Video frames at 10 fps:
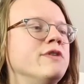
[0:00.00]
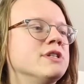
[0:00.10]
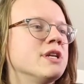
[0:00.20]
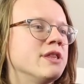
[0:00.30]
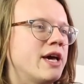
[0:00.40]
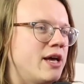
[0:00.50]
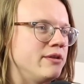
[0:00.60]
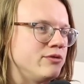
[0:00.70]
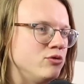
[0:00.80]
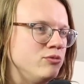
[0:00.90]
isn't
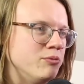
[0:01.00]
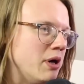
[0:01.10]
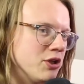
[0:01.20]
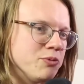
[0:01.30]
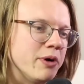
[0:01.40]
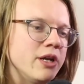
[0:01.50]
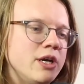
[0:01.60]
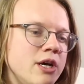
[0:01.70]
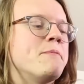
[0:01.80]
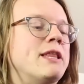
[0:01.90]
that too much, but
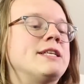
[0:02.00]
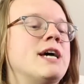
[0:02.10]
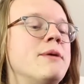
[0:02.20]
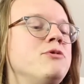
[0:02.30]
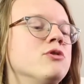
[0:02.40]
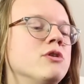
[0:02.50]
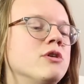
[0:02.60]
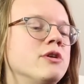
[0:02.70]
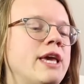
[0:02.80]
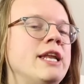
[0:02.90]
by the time
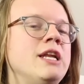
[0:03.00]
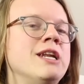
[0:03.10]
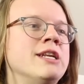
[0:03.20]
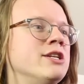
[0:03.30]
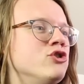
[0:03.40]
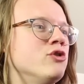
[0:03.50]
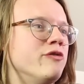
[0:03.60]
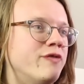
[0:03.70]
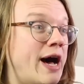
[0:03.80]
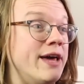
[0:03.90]
you're gaining an additional
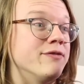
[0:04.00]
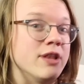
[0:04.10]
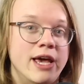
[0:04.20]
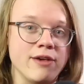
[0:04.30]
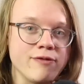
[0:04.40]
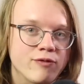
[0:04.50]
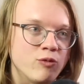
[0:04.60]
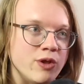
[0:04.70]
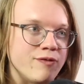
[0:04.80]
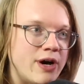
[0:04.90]
5 life
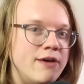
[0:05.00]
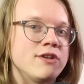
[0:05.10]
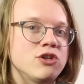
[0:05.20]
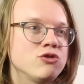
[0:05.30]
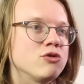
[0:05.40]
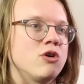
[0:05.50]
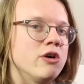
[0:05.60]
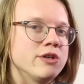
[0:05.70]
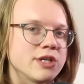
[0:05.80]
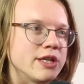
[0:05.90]
with 5 additional
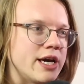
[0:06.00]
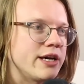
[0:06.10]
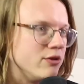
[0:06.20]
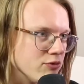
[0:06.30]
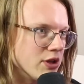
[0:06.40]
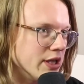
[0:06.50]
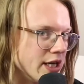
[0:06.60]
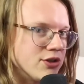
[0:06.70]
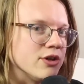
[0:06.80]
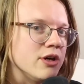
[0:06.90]
cards, like that can really
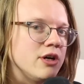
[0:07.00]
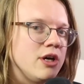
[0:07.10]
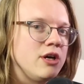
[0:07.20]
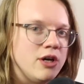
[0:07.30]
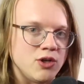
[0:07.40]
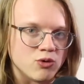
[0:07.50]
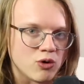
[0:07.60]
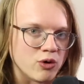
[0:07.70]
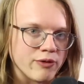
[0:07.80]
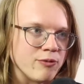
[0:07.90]
get you into a
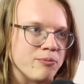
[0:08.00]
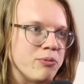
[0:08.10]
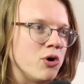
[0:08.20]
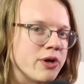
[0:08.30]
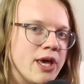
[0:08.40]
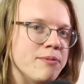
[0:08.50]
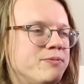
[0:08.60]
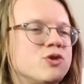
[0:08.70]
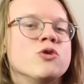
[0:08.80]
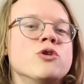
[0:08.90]
whole different ball game.
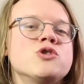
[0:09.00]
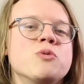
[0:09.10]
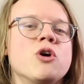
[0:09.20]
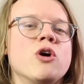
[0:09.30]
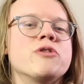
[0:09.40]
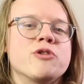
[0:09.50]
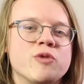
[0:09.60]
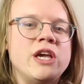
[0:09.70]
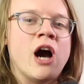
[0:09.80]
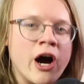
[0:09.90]
So those were our
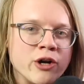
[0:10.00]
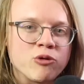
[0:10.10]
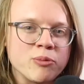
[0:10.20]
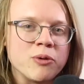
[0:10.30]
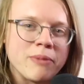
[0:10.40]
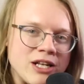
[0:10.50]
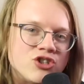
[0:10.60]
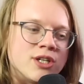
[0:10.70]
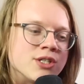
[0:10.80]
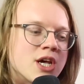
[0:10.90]
3 honorable
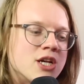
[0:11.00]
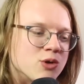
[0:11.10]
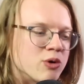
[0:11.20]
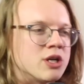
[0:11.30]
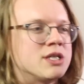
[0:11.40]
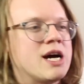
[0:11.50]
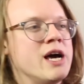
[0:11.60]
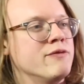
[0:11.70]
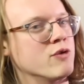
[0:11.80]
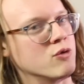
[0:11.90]
mentions. So we're going to
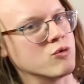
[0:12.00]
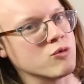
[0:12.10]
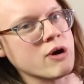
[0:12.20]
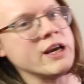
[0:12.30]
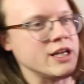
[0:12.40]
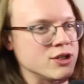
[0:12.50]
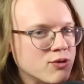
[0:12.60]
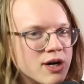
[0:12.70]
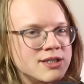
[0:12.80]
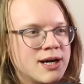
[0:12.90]
dive right into
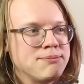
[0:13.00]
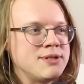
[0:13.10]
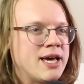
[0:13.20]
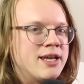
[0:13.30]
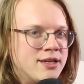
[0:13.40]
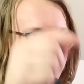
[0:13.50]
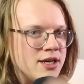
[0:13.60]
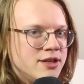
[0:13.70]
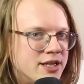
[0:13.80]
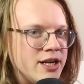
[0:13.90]
our top 10,
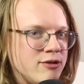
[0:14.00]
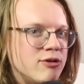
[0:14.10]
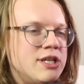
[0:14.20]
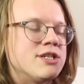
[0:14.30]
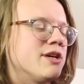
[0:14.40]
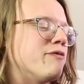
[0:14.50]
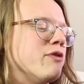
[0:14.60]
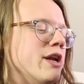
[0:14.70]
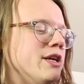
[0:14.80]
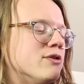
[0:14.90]
the nitty-gritty stuff
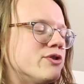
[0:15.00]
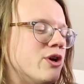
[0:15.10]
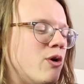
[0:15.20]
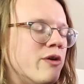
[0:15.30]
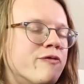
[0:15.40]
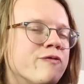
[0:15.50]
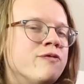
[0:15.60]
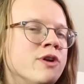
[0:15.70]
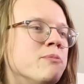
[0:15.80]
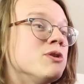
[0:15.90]
right here. So our
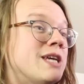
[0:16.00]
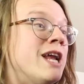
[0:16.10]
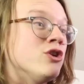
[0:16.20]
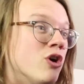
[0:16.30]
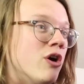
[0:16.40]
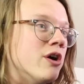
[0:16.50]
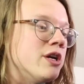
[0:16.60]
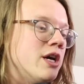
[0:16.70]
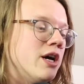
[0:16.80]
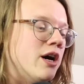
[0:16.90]
number 10 card
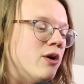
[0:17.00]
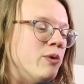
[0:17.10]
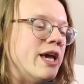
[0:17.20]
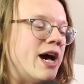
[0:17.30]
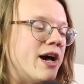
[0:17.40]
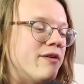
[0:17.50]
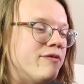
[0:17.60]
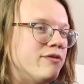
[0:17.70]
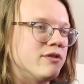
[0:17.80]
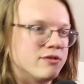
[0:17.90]
we
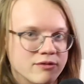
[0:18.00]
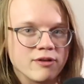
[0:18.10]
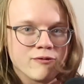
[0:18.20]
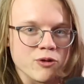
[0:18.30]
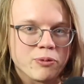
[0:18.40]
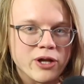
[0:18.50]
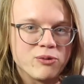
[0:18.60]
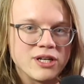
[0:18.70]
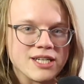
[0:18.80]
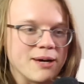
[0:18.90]
have for the Play to
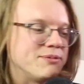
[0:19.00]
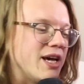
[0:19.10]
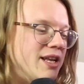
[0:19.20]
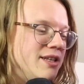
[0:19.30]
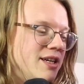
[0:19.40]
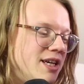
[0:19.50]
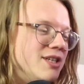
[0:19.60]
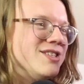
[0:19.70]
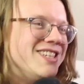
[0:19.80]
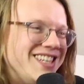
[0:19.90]
Win top 10
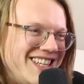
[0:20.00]
is